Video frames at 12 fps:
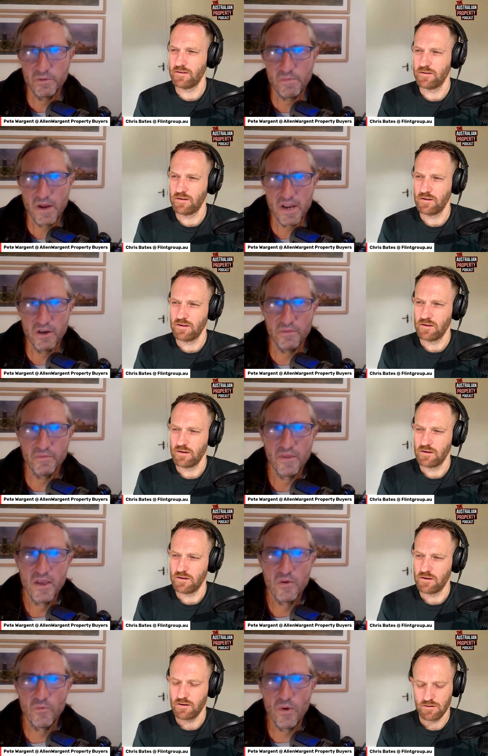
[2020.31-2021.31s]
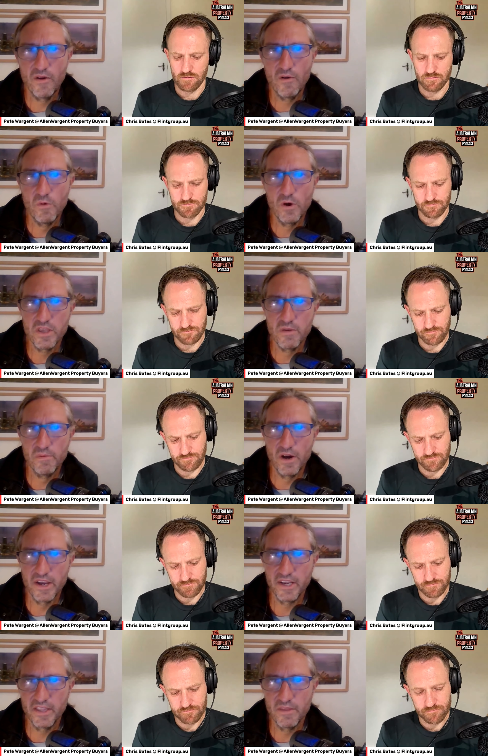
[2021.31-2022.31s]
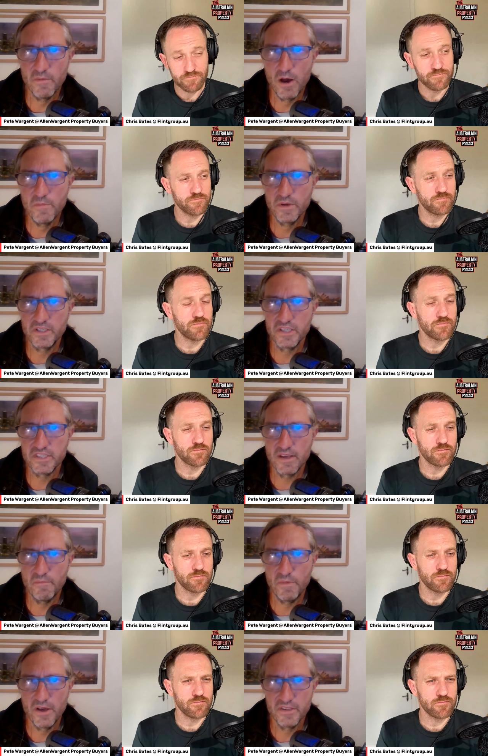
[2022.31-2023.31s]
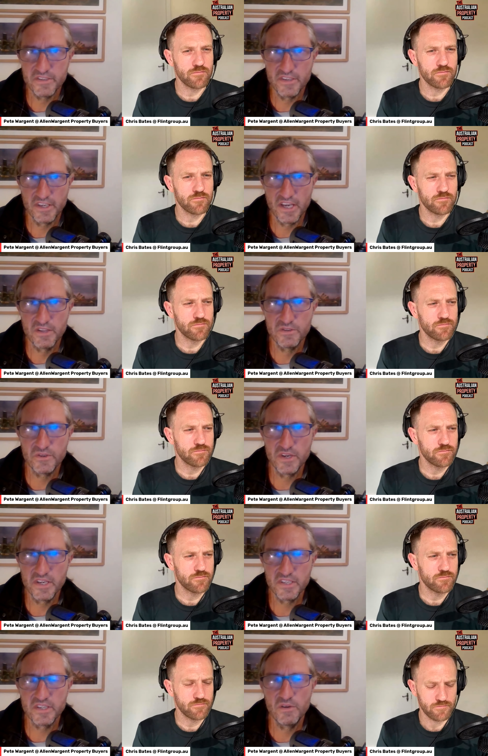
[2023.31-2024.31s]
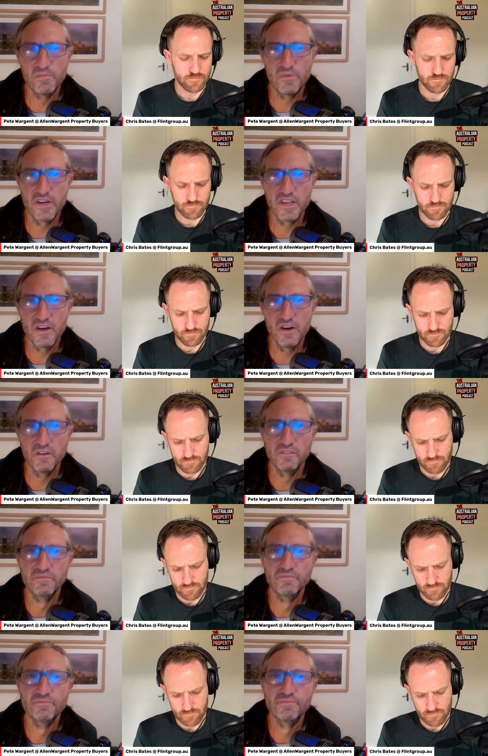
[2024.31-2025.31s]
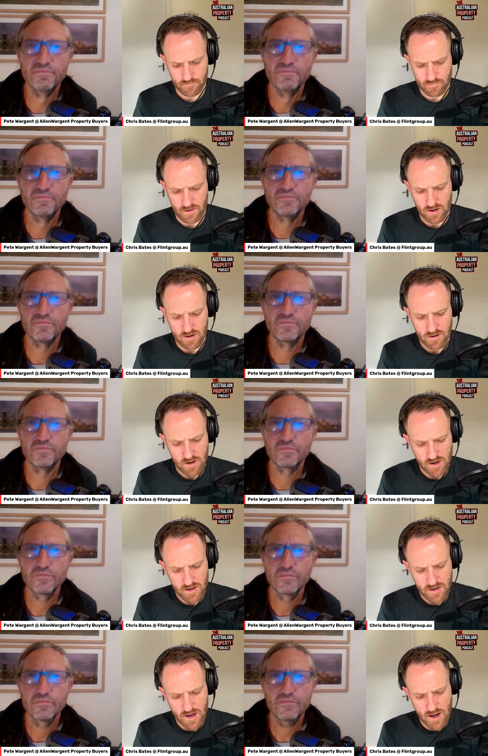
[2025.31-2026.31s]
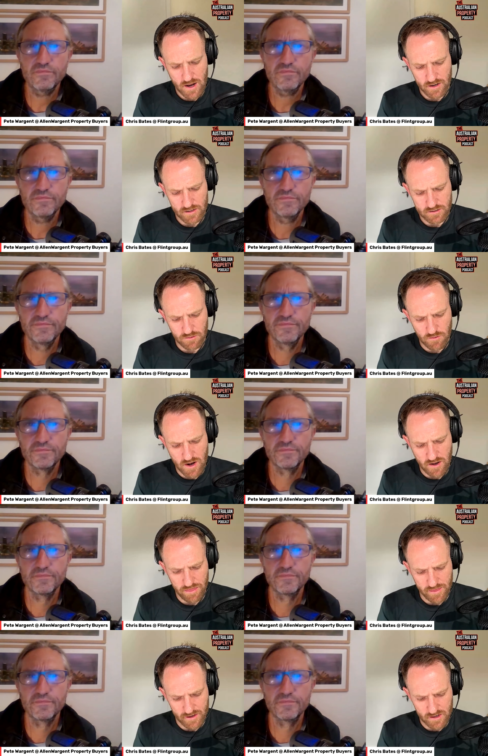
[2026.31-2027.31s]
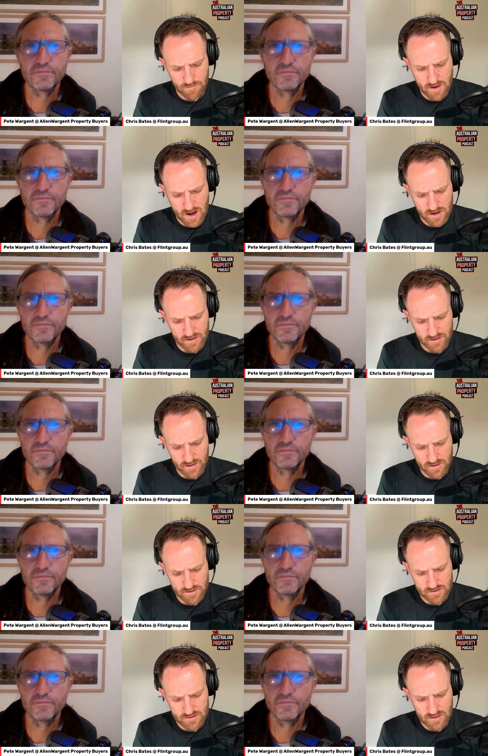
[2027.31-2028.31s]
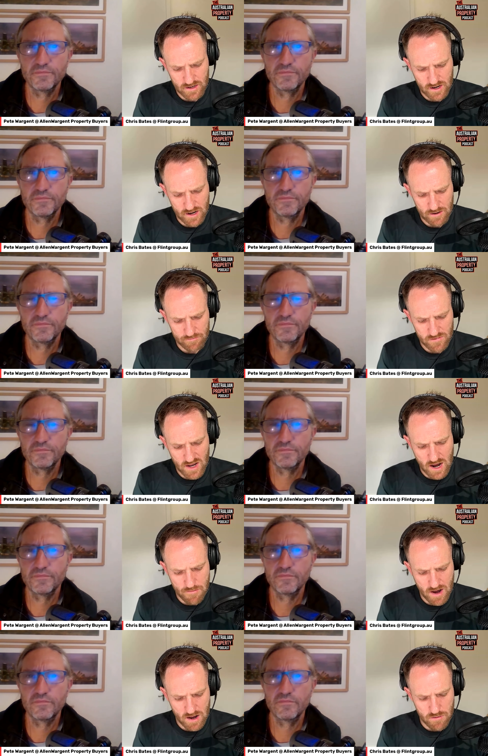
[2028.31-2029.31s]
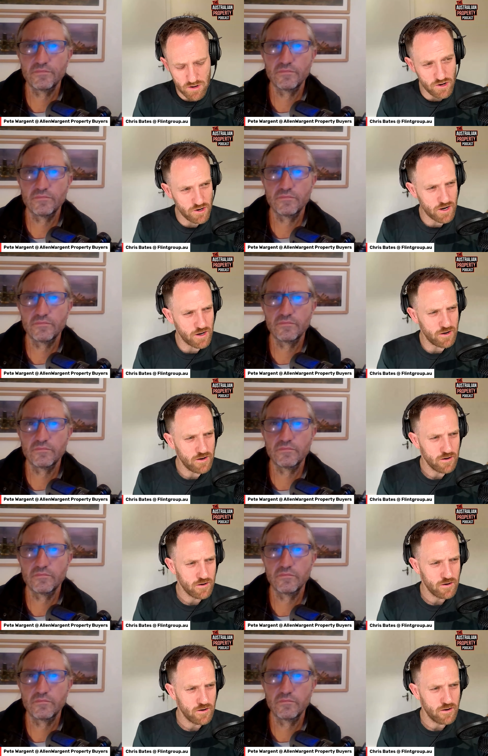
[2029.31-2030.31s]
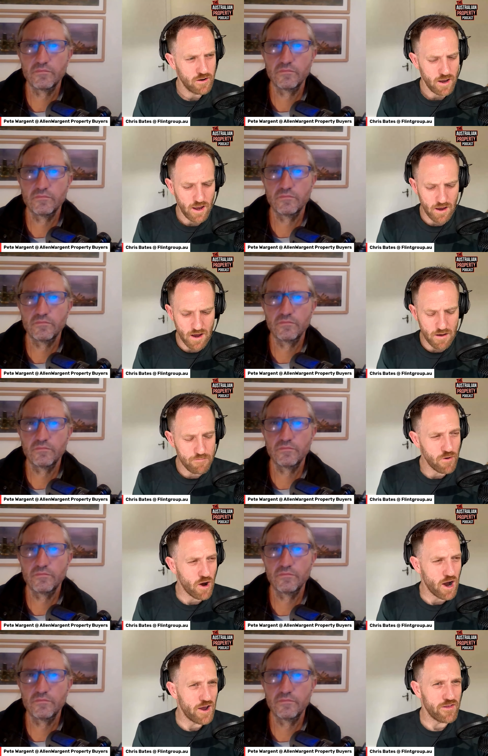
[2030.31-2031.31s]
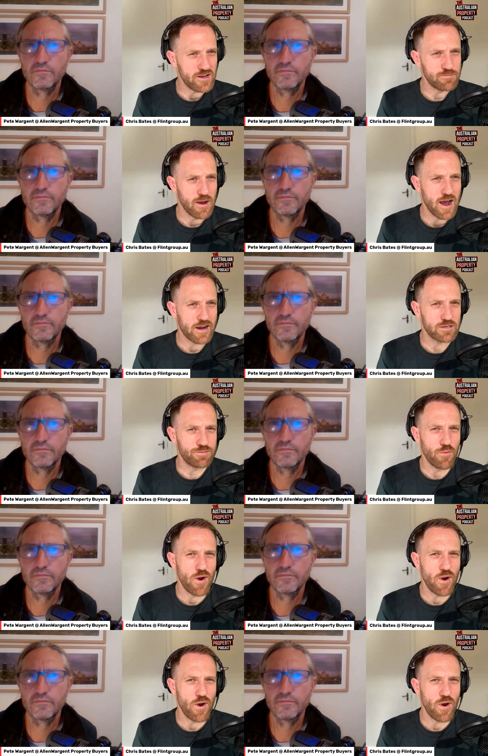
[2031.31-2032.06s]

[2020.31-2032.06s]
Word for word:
Speaker 1: depending on where and what you're buying at the moment because some parts of the country are still pretty hot.
Speaker 2: Yeah, I guess a way to think about it is, um, yeah, maybe you can uh, buy these markets, but